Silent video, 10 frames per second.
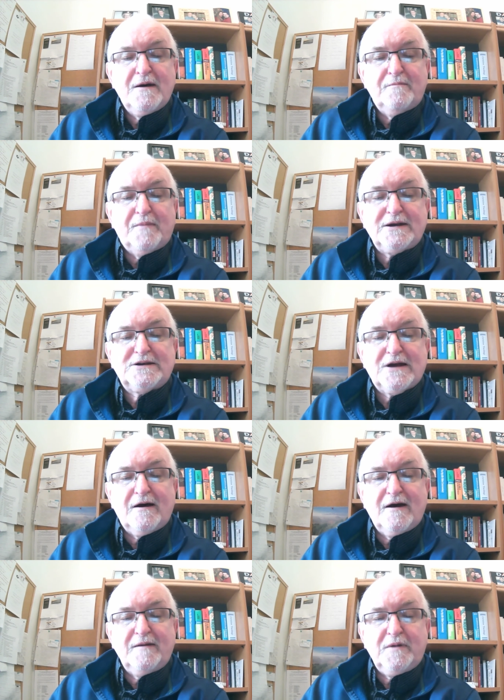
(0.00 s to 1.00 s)
My
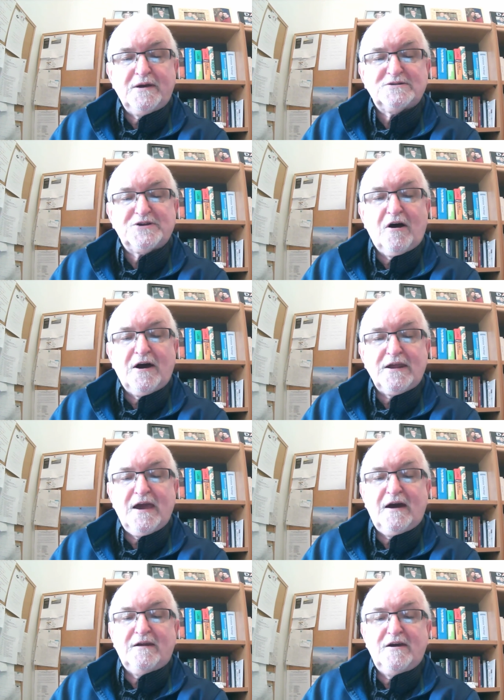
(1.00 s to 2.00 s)
time is not
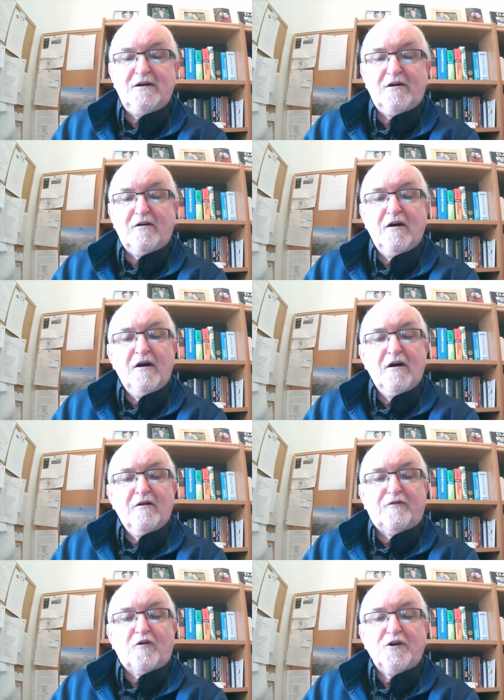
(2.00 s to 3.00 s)
yet here
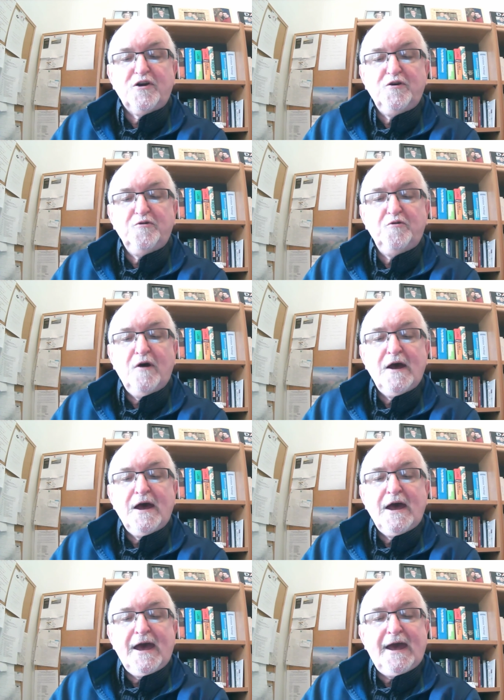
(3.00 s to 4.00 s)
for you,
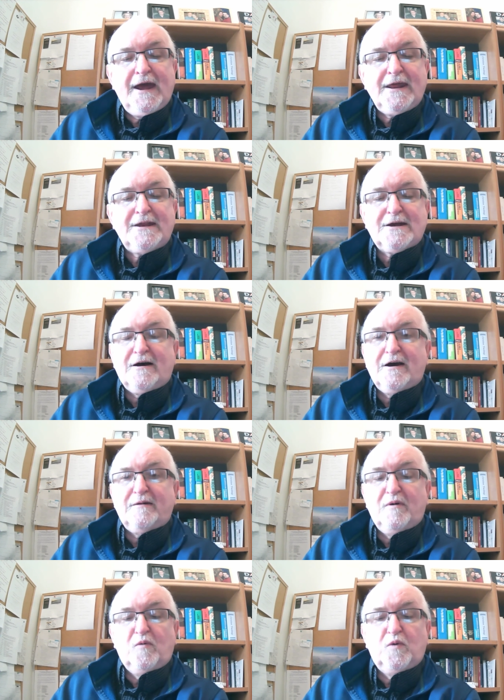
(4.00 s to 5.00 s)
any
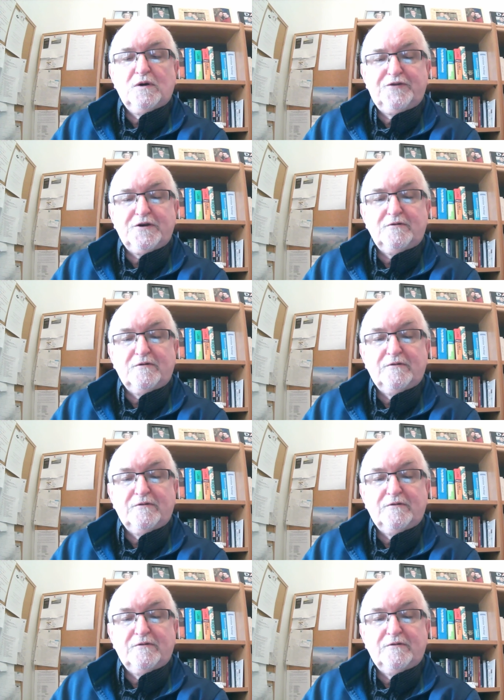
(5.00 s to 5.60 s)
time will do.